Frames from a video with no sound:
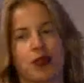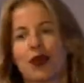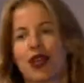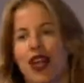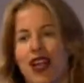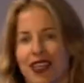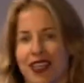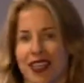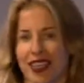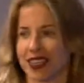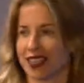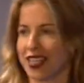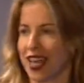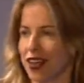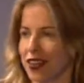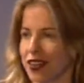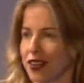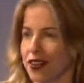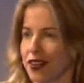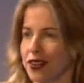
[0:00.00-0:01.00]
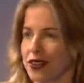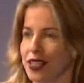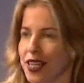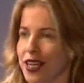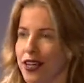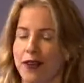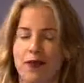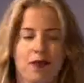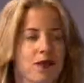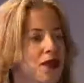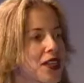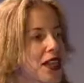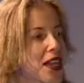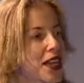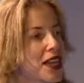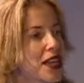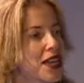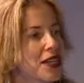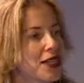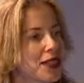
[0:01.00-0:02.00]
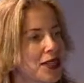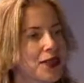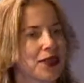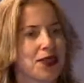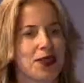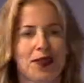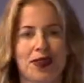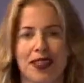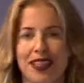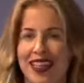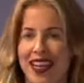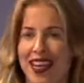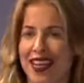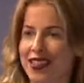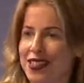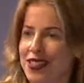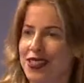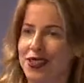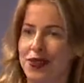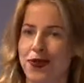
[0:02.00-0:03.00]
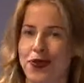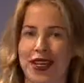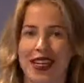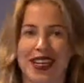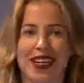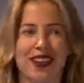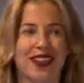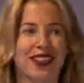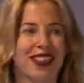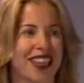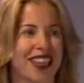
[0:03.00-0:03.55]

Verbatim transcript: we got kicked out of the hotel. So it's really nice, twenty years